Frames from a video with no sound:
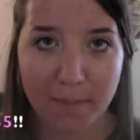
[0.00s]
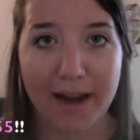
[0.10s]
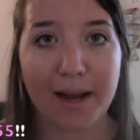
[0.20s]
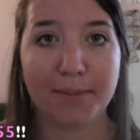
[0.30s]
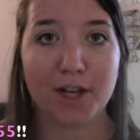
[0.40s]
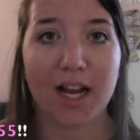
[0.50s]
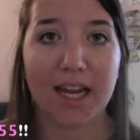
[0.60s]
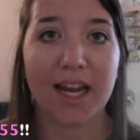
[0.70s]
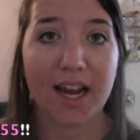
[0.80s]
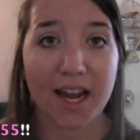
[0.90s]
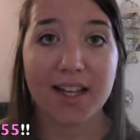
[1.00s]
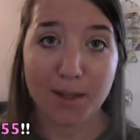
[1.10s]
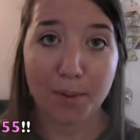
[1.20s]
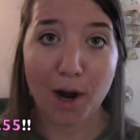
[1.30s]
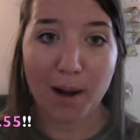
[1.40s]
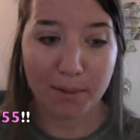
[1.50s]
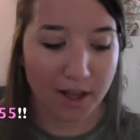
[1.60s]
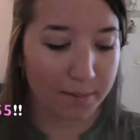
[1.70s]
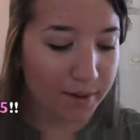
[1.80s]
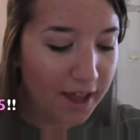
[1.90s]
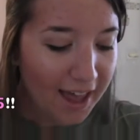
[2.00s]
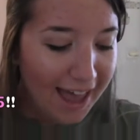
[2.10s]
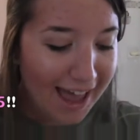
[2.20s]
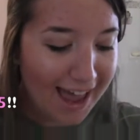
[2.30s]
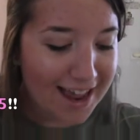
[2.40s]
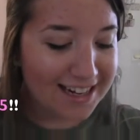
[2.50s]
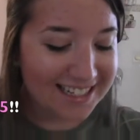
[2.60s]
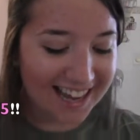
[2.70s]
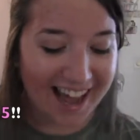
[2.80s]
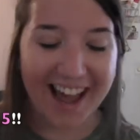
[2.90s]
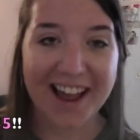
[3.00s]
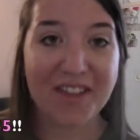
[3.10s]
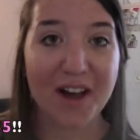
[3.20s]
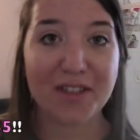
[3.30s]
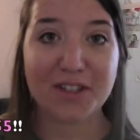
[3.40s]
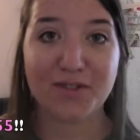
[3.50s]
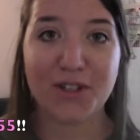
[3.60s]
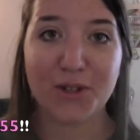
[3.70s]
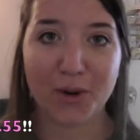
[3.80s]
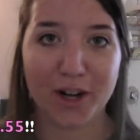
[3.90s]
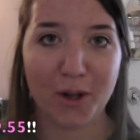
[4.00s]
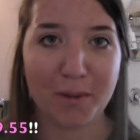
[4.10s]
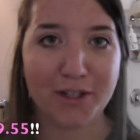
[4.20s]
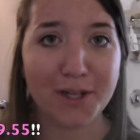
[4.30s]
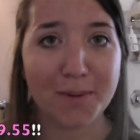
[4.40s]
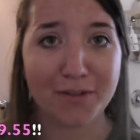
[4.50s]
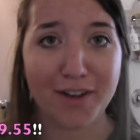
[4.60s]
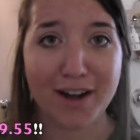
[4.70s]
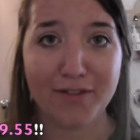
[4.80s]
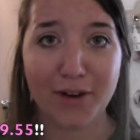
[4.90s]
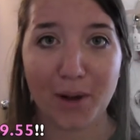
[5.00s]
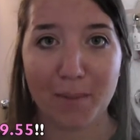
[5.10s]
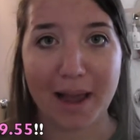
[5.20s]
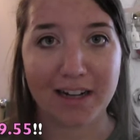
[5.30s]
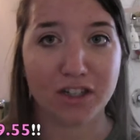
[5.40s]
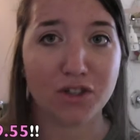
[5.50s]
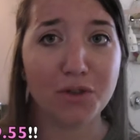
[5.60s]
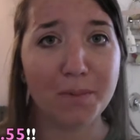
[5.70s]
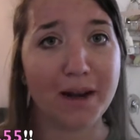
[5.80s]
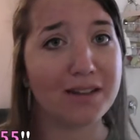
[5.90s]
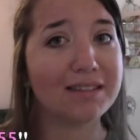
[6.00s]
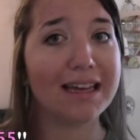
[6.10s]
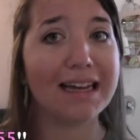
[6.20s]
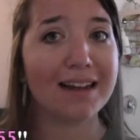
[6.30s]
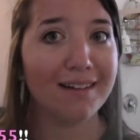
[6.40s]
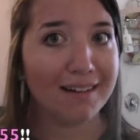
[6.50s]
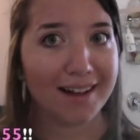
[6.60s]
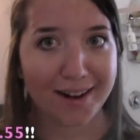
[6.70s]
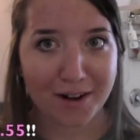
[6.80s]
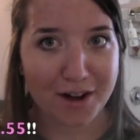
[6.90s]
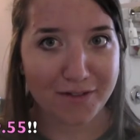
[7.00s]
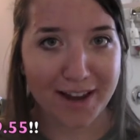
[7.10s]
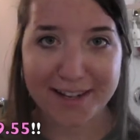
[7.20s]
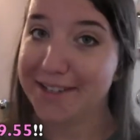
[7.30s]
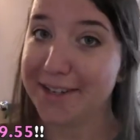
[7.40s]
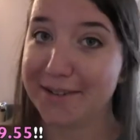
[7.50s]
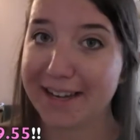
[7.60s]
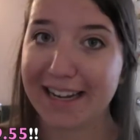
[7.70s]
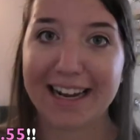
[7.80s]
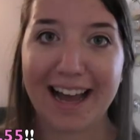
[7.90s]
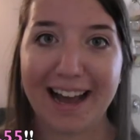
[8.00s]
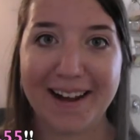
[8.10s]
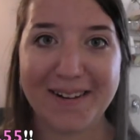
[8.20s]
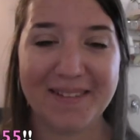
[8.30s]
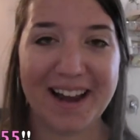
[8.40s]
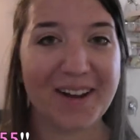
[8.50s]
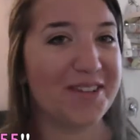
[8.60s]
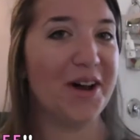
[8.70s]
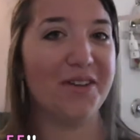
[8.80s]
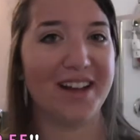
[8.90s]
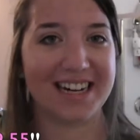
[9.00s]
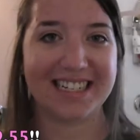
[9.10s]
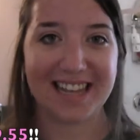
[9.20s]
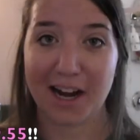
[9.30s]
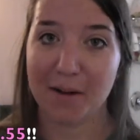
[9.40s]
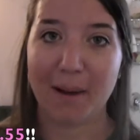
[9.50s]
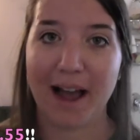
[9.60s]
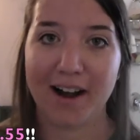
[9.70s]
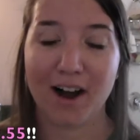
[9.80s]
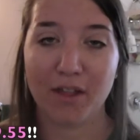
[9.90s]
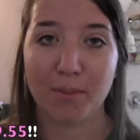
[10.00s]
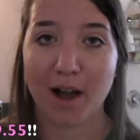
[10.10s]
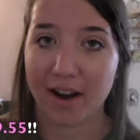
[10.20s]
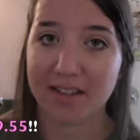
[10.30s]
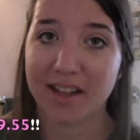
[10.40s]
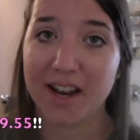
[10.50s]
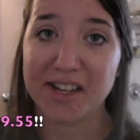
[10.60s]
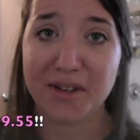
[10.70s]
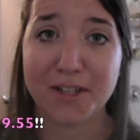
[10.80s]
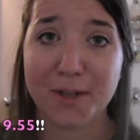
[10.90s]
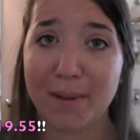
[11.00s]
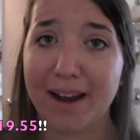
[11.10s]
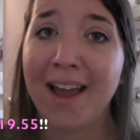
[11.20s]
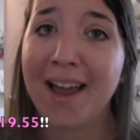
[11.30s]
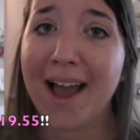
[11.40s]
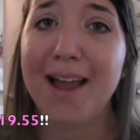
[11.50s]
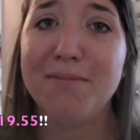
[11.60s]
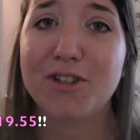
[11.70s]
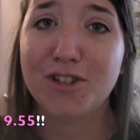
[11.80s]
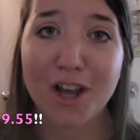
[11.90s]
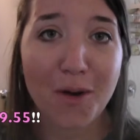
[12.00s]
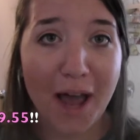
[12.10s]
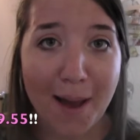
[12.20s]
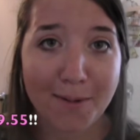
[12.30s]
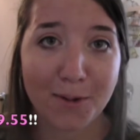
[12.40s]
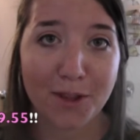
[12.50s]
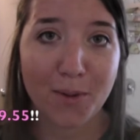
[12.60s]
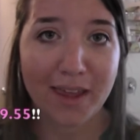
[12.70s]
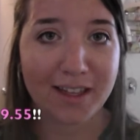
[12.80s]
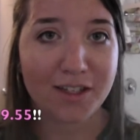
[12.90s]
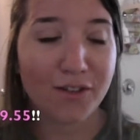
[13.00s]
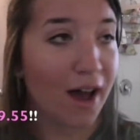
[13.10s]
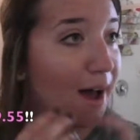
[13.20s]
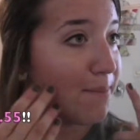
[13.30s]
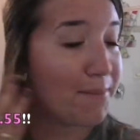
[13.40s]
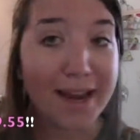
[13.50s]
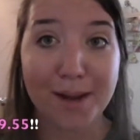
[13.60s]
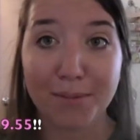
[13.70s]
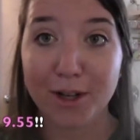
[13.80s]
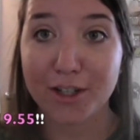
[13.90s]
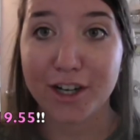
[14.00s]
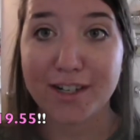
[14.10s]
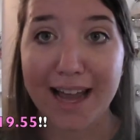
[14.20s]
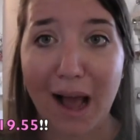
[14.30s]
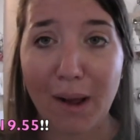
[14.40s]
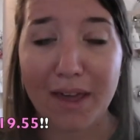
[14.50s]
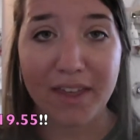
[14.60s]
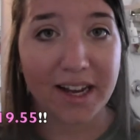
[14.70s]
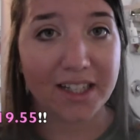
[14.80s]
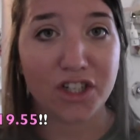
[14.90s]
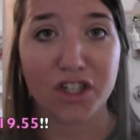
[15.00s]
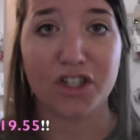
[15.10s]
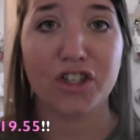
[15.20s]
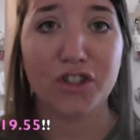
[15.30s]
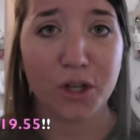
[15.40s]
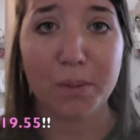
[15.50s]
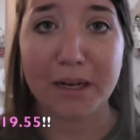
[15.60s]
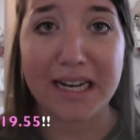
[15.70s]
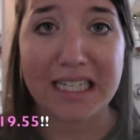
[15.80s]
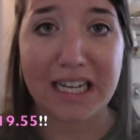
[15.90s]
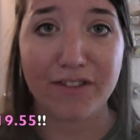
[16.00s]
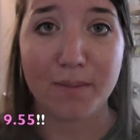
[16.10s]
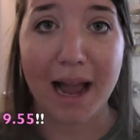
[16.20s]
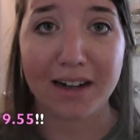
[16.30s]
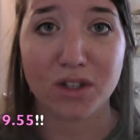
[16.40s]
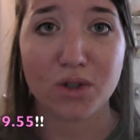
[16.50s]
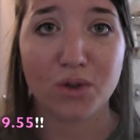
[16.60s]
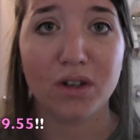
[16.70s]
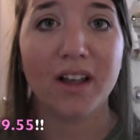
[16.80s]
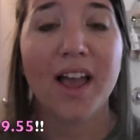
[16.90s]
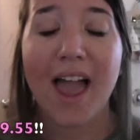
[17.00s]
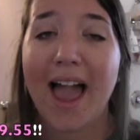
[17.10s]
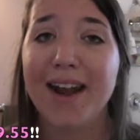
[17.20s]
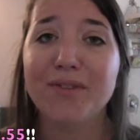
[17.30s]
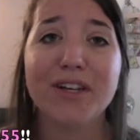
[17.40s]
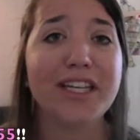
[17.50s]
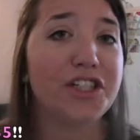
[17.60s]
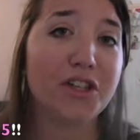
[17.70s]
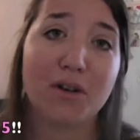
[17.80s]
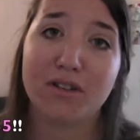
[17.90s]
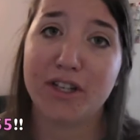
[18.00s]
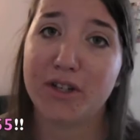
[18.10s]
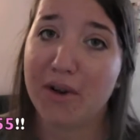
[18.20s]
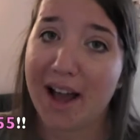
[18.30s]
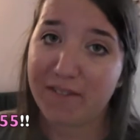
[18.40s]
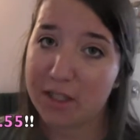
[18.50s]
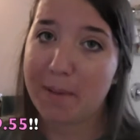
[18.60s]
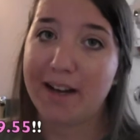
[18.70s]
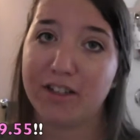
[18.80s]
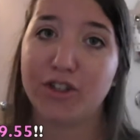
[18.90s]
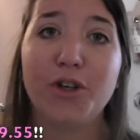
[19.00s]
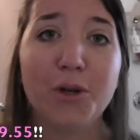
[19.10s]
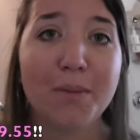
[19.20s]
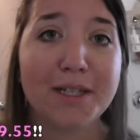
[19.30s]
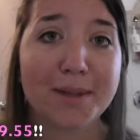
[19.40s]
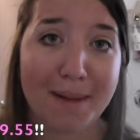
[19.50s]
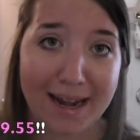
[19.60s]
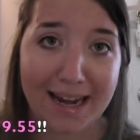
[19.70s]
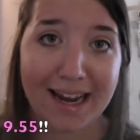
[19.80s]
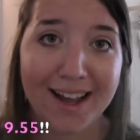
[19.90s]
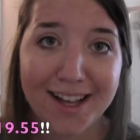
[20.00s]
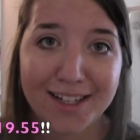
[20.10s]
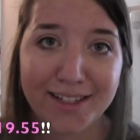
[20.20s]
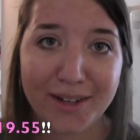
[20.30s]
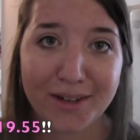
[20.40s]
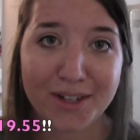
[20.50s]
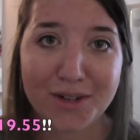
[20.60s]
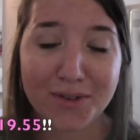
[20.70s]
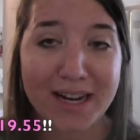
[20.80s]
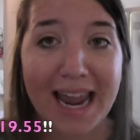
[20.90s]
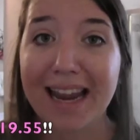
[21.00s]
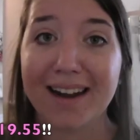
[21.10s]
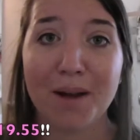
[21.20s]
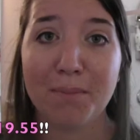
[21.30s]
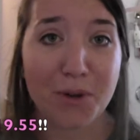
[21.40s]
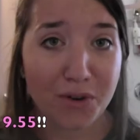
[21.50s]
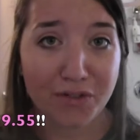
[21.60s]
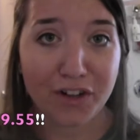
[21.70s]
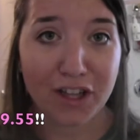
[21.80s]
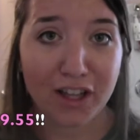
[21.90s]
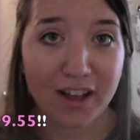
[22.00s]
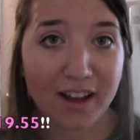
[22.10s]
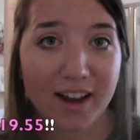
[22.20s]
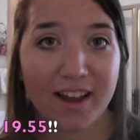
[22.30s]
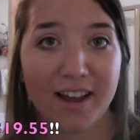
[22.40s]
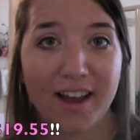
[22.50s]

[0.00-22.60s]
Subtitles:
a makeup junkie. It is a problem, and I thought this tutorial would be super fun for going back to school, but I was like, I don't know if I can do it. I don't know if I can say goodbye to all the products that I used, but I'm so happy with the way this makeup look turned out. I think it's just super easy for back to school, and it really shows that you don't have to spend too much money to create a beautiful look